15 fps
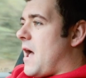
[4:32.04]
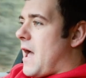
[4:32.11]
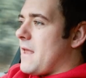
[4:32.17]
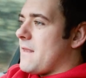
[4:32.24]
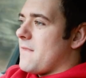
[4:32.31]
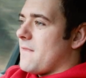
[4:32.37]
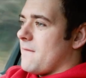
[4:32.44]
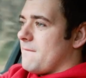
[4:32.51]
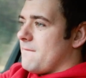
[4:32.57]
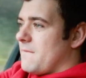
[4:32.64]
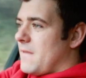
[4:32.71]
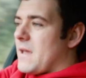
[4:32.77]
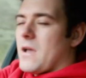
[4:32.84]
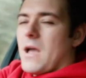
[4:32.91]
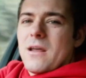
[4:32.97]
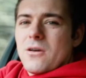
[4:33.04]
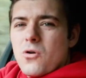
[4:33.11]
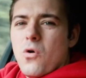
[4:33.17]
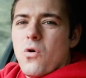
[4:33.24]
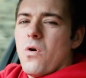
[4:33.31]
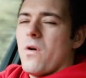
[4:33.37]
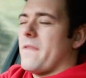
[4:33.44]
And they're kind of
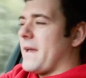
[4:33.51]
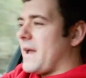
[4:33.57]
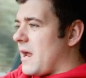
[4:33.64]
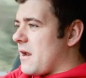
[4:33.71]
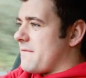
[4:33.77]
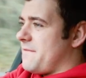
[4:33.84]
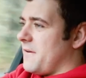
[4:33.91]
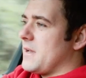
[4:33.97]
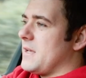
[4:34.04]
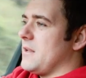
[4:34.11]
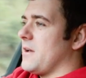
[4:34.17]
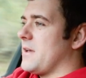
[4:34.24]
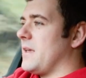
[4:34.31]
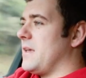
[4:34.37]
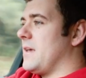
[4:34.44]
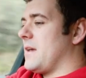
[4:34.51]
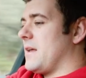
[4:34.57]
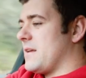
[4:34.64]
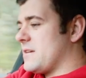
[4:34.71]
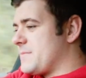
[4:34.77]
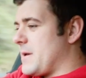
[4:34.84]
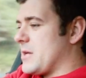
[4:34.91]
cool and they're kind of funky looking,
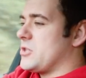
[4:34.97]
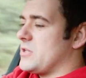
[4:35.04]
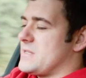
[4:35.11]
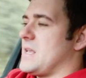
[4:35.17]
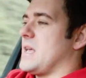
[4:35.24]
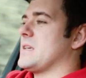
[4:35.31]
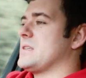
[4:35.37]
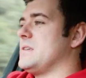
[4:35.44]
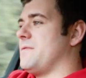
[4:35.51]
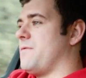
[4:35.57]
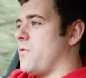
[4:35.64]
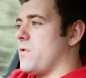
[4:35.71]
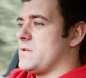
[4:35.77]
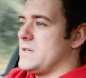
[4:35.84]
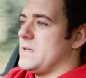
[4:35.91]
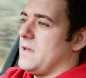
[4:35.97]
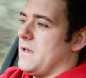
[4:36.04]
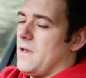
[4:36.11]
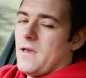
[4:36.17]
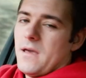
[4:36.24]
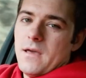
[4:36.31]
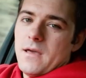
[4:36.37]
and especially this XC40,
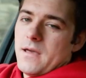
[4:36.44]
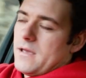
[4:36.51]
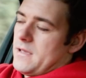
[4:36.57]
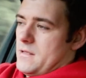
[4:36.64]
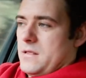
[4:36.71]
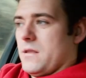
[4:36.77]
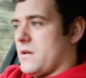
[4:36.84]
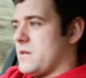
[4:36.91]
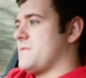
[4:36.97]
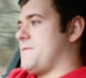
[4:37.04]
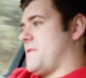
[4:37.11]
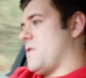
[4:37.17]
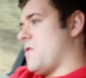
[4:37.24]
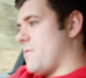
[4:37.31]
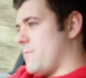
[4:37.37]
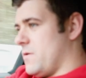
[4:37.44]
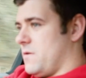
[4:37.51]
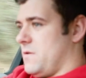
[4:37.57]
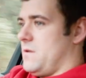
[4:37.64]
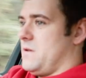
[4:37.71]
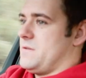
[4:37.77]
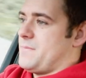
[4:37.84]
it looks
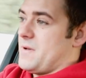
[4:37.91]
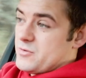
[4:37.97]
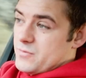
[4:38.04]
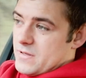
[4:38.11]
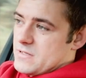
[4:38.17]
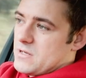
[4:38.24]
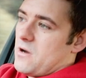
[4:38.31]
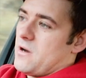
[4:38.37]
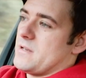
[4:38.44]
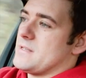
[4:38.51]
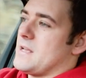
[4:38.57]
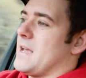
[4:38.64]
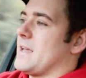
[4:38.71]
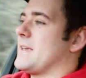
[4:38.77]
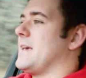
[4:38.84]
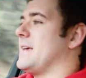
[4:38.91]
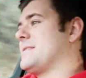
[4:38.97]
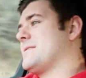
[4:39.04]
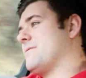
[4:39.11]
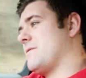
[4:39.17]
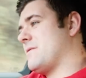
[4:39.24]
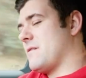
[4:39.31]
phenomenal, especially with this R-Design kit
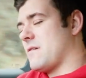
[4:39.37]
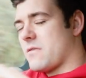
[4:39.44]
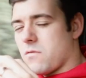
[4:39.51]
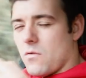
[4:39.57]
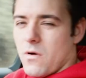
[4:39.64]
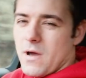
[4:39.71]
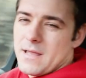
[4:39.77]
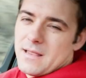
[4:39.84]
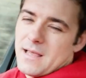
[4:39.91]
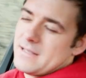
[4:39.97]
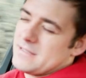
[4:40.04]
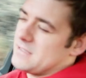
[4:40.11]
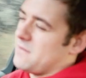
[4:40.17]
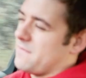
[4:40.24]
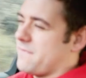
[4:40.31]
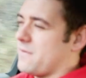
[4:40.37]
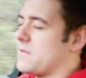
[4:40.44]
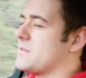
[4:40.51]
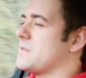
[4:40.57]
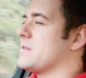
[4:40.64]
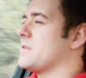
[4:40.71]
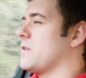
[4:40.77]
with the full headlights at the
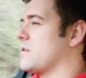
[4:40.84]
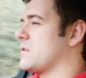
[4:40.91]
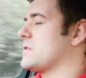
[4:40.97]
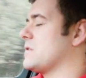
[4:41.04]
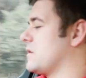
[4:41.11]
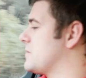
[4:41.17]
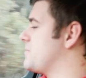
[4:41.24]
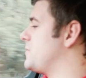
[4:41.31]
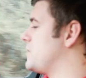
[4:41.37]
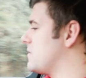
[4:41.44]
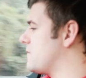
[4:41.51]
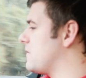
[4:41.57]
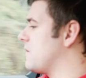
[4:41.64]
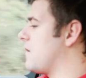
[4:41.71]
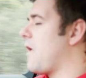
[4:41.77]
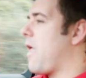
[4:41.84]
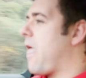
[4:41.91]
front. It looks beautiful.